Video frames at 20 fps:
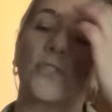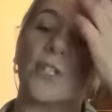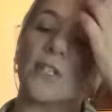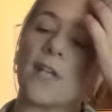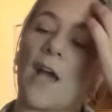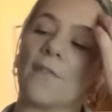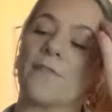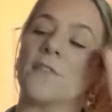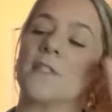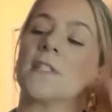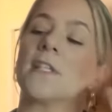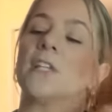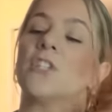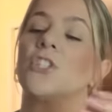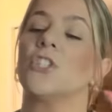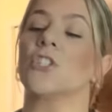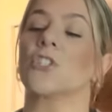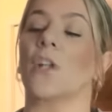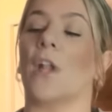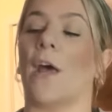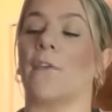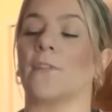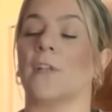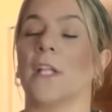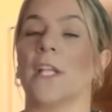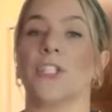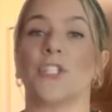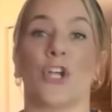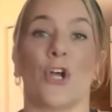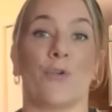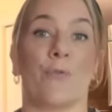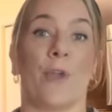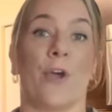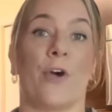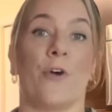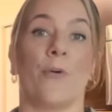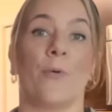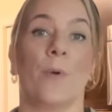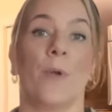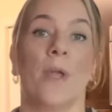just have to see. She's going to have to let y'all
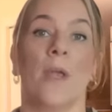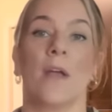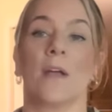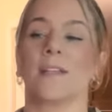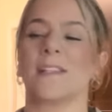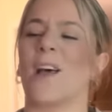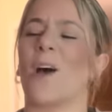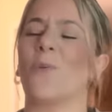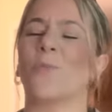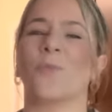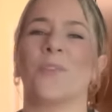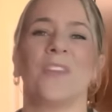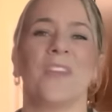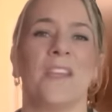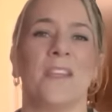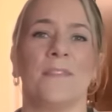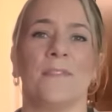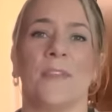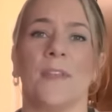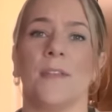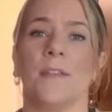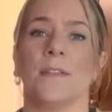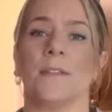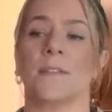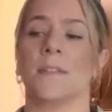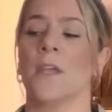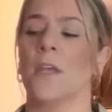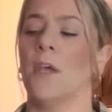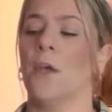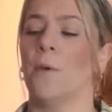know because I don't really eat these.